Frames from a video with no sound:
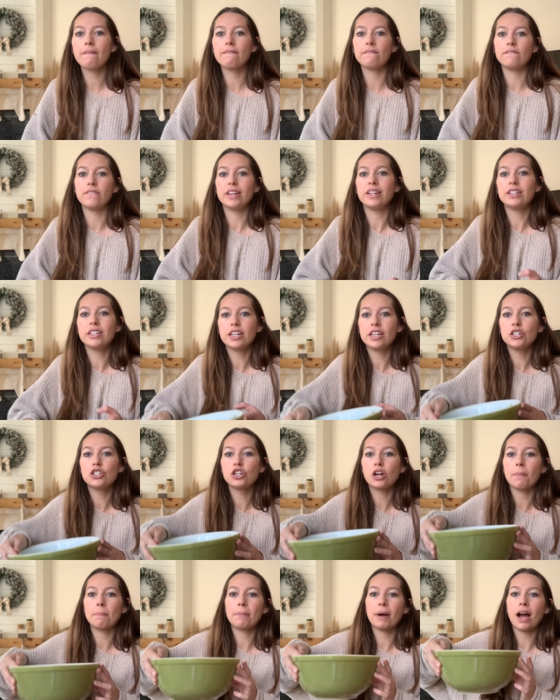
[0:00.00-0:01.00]
vintage
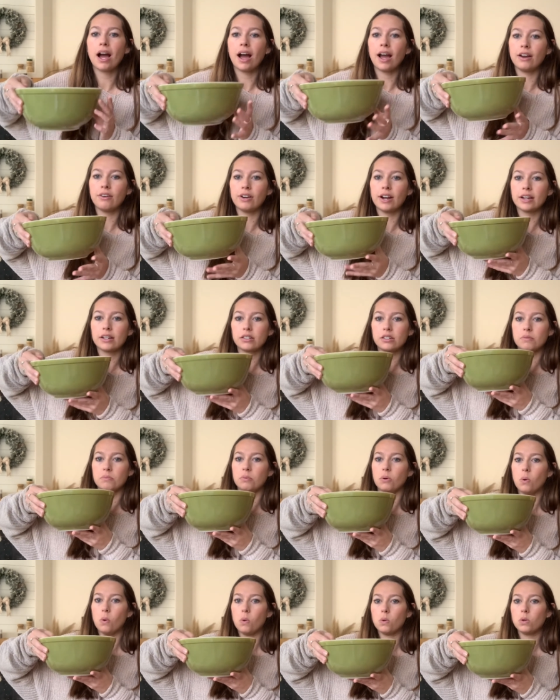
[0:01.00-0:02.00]
Pyrex
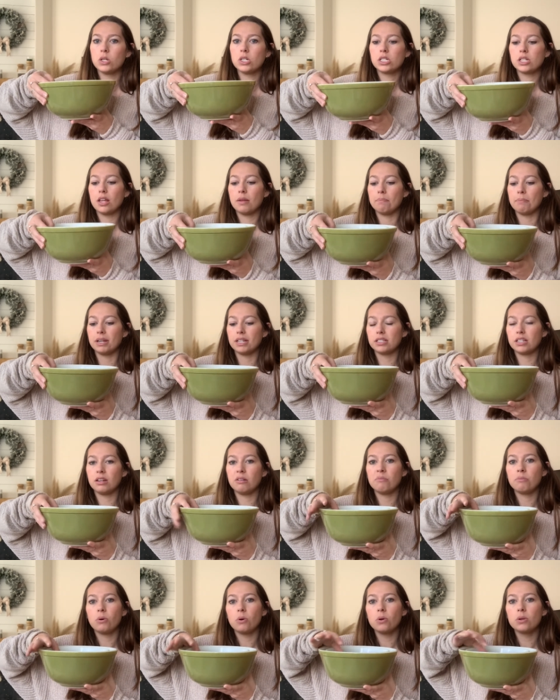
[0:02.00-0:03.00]
bowls, mixing
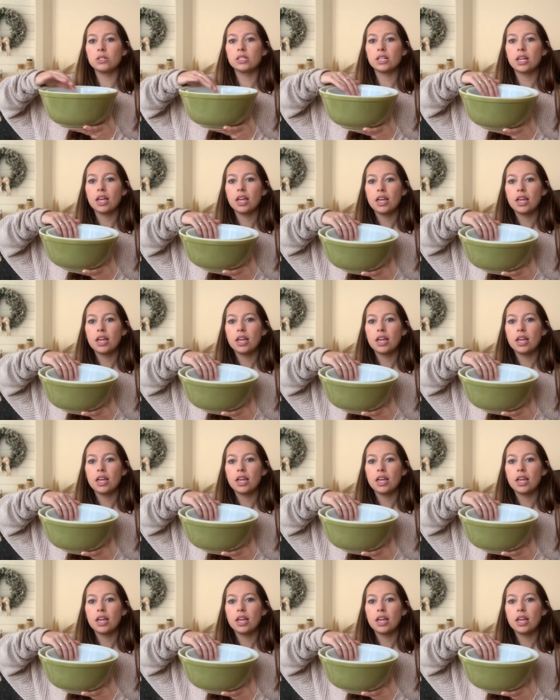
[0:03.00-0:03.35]
bowls.